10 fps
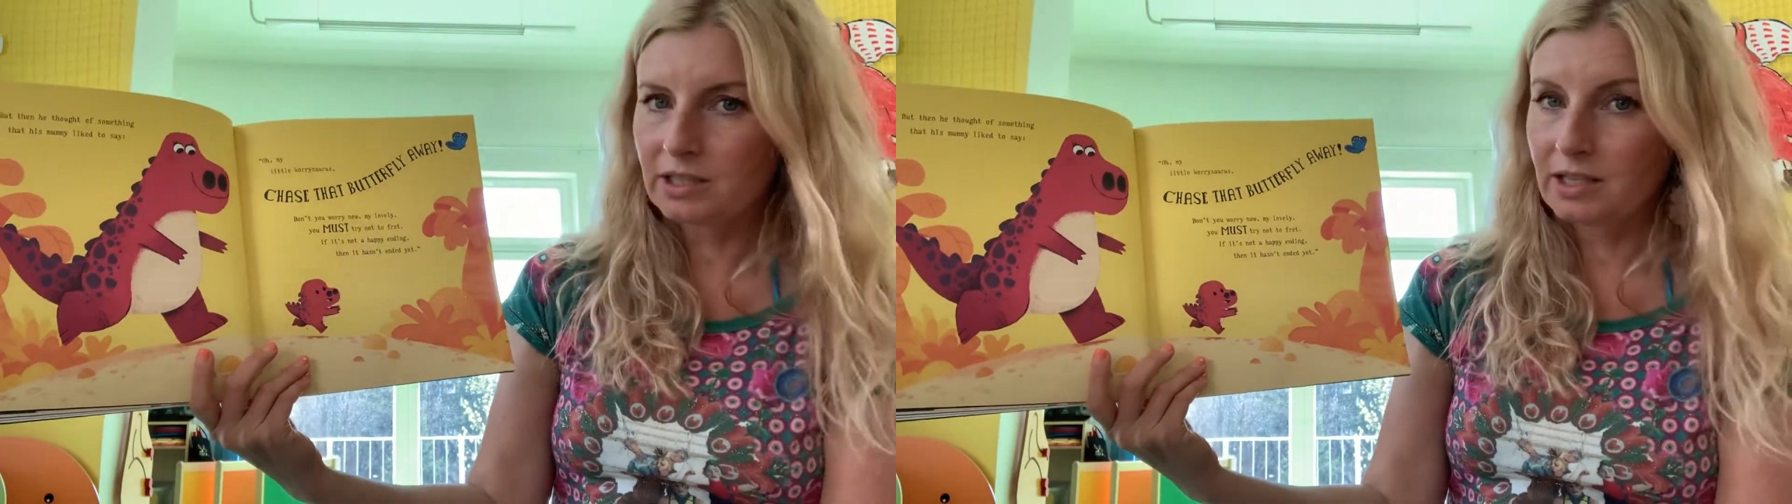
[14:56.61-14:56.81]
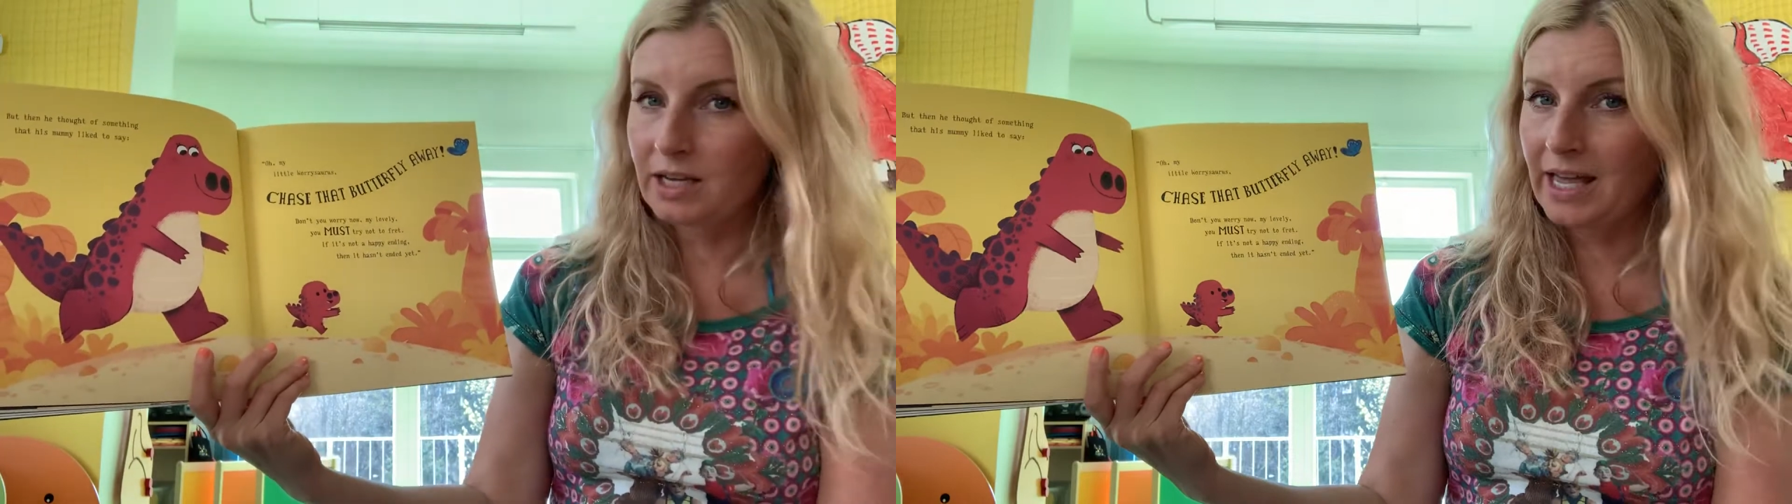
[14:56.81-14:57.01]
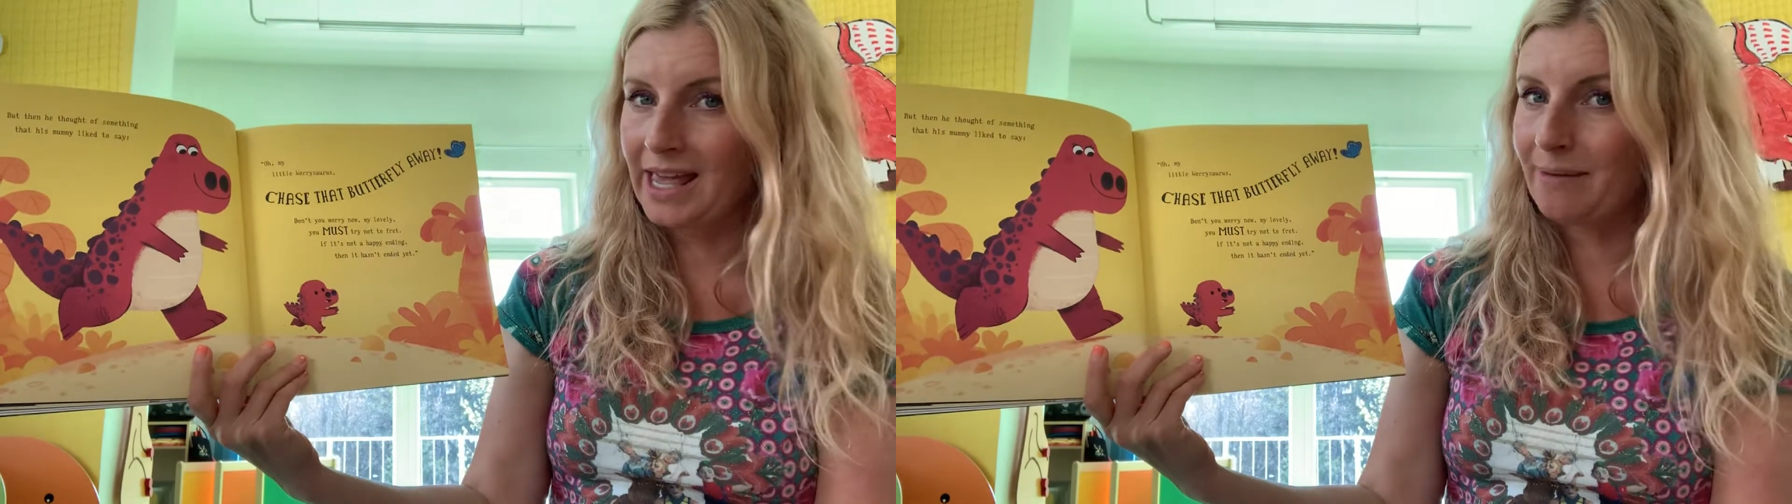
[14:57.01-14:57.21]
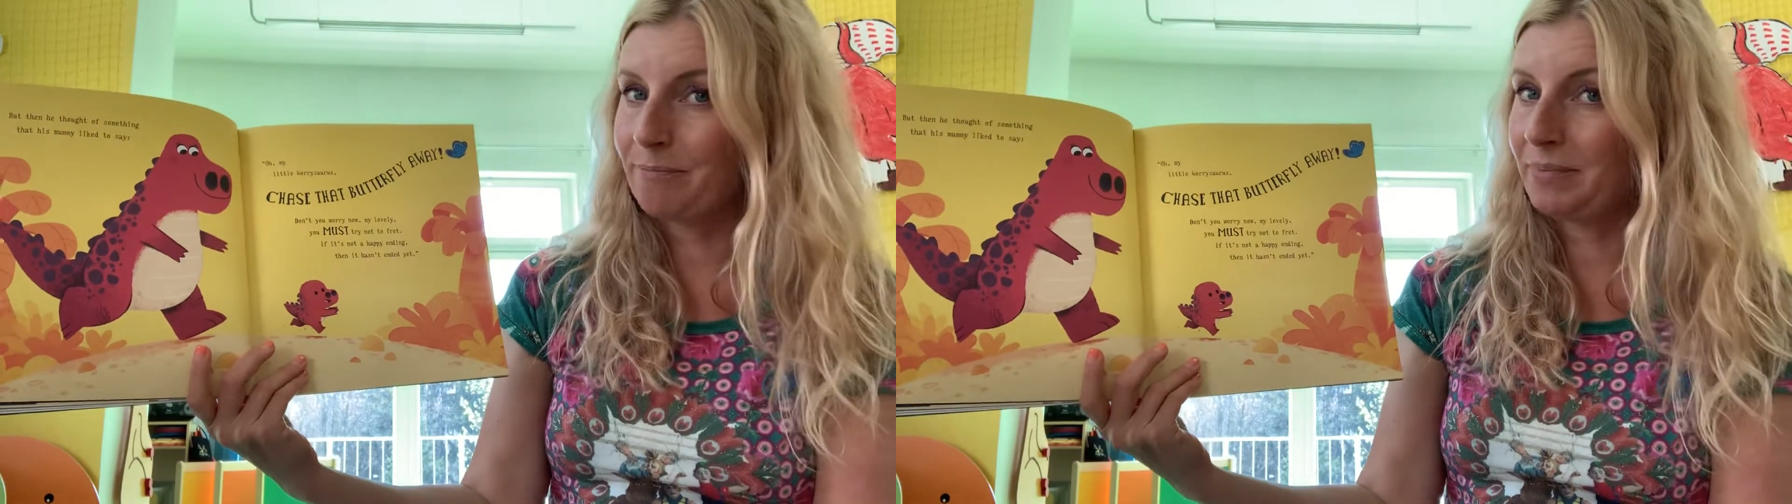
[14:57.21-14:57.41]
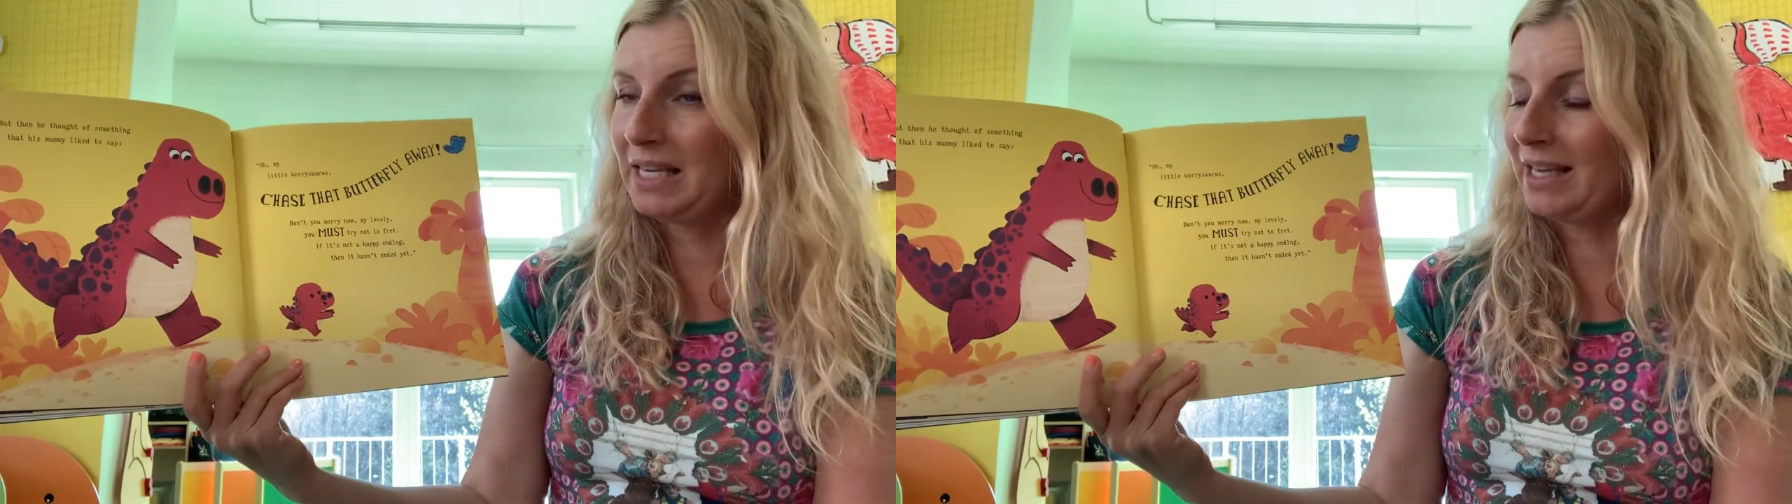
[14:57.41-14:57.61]
a
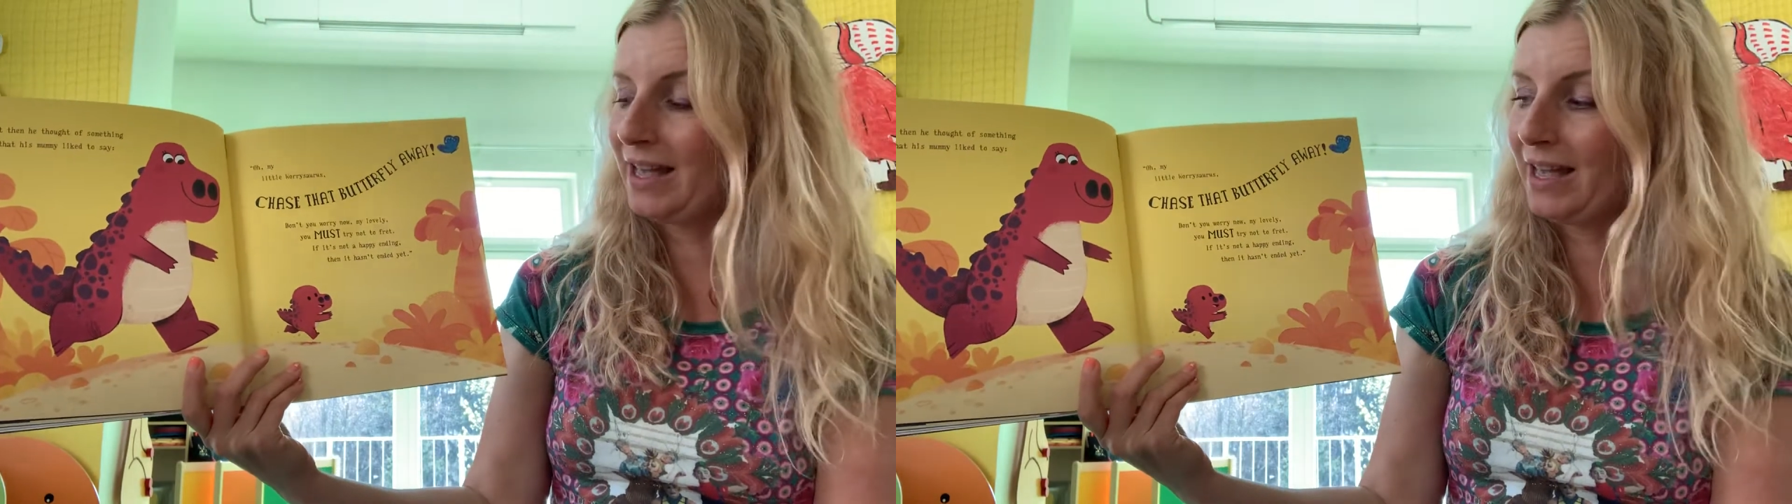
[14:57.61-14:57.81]
happy